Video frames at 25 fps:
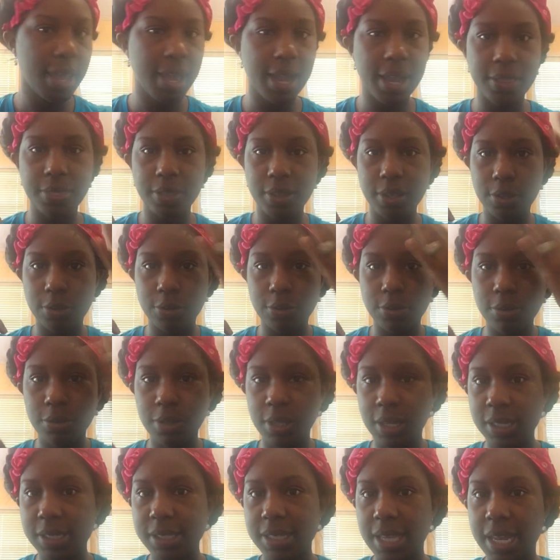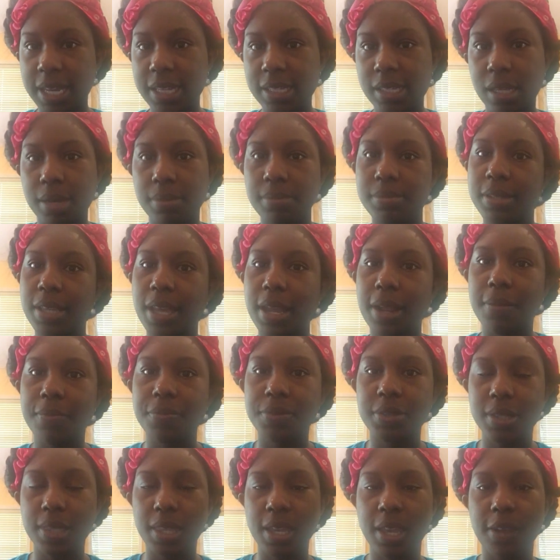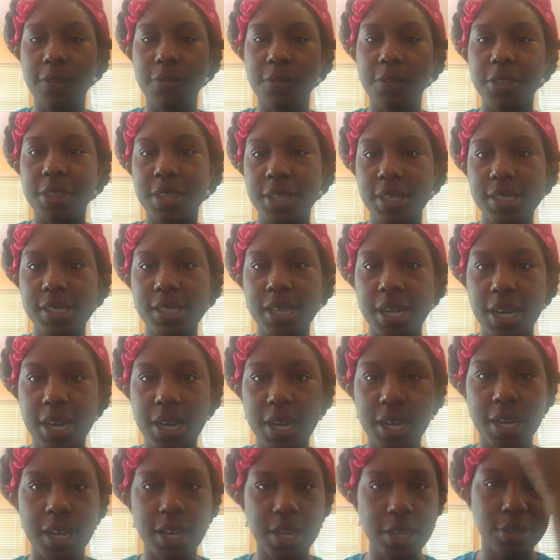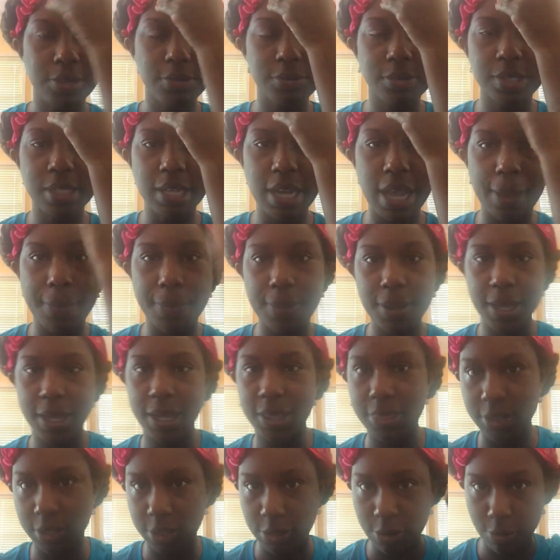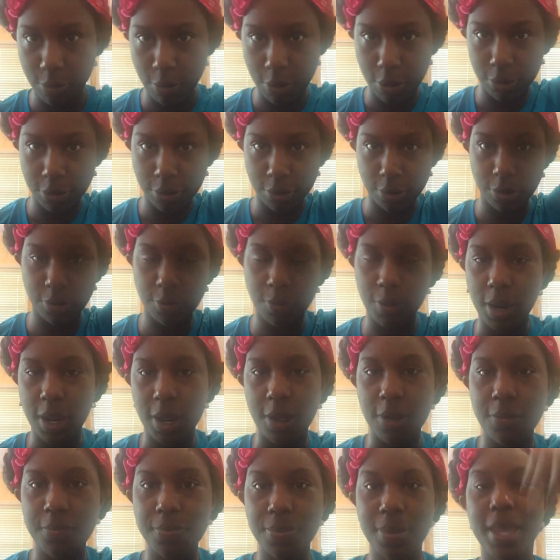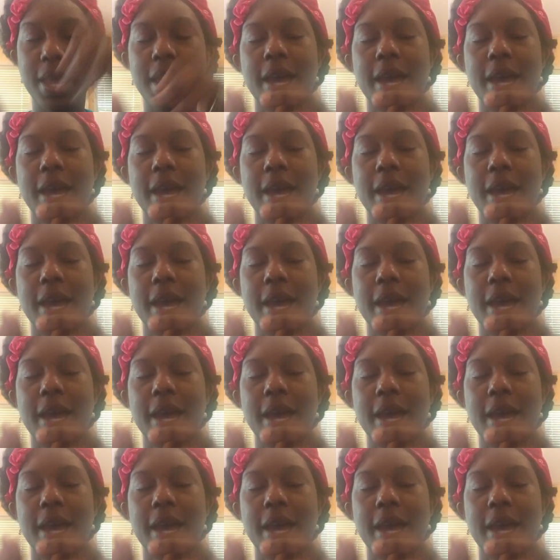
And then you do the exact same thing for this side. You snap it and then you roll it around.